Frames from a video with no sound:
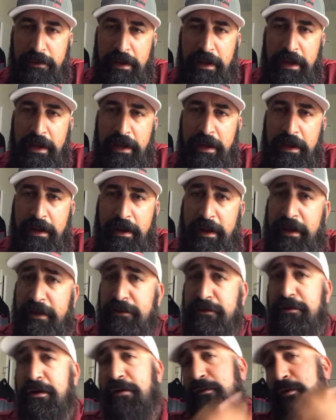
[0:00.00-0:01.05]
and I get to
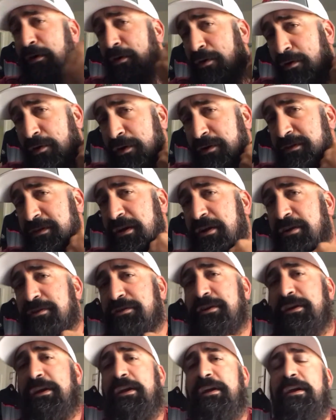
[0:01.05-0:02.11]
travel all across the
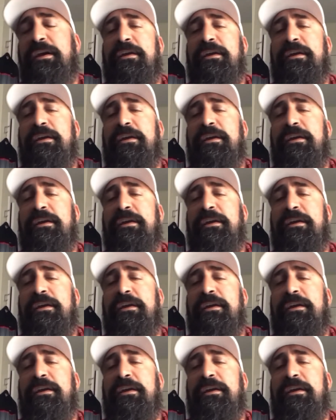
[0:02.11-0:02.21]
country,